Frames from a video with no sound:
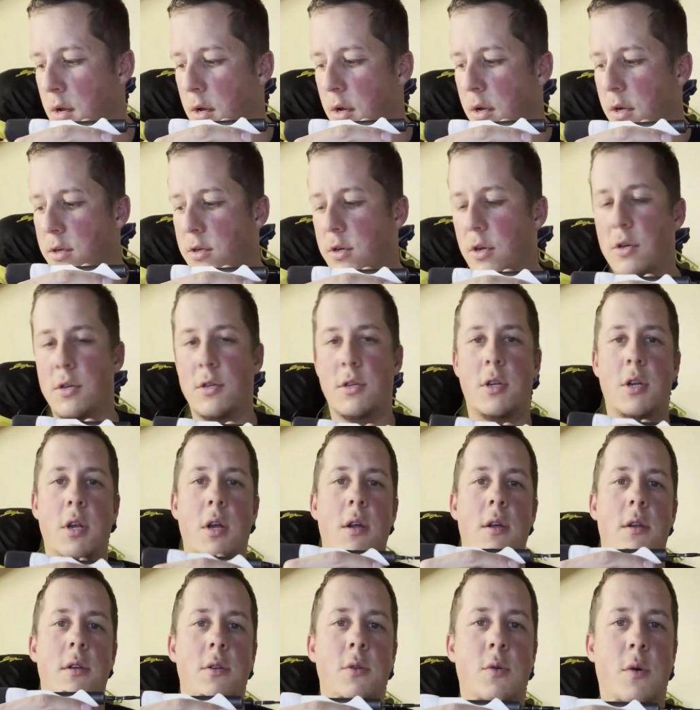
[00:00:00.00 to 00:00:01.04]
So it's
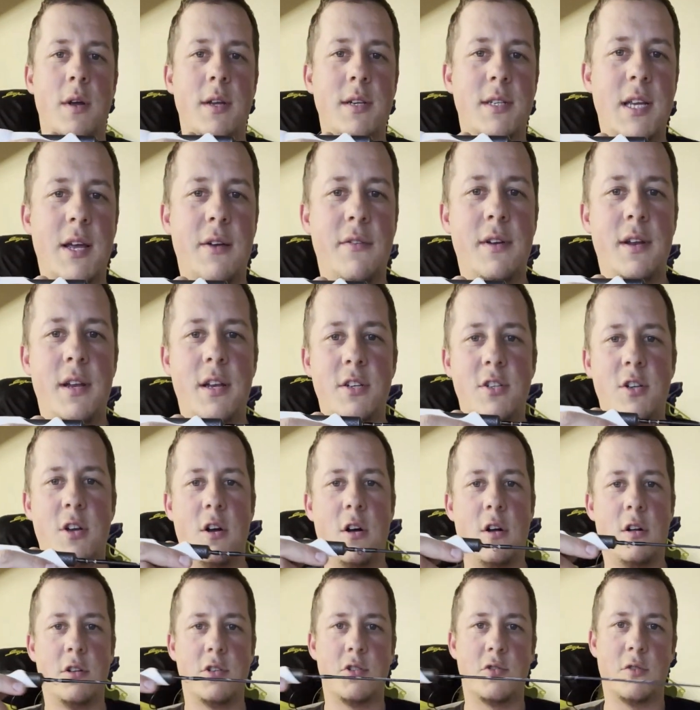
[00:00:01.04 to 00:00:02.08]
27-inch
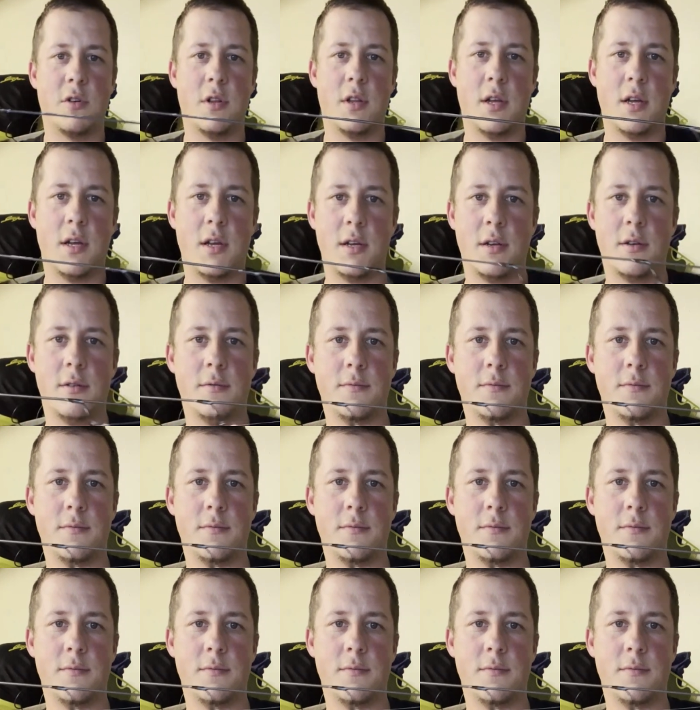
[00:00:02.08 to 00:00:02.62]
ultralight.